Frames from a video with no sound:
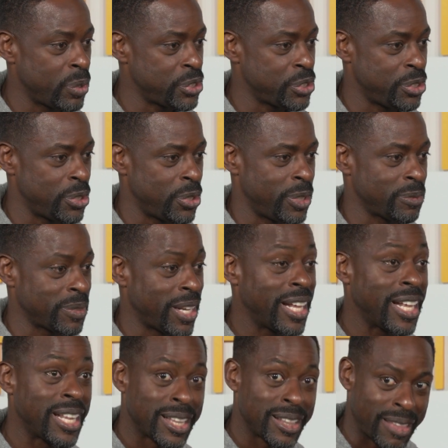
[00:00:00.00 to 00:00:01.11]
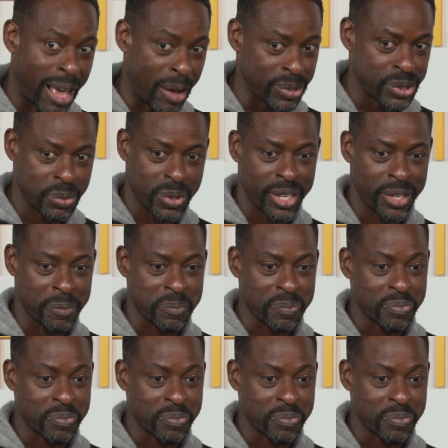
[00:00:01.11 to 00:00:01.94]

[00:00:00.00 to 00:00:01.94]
what you're doing. That was one.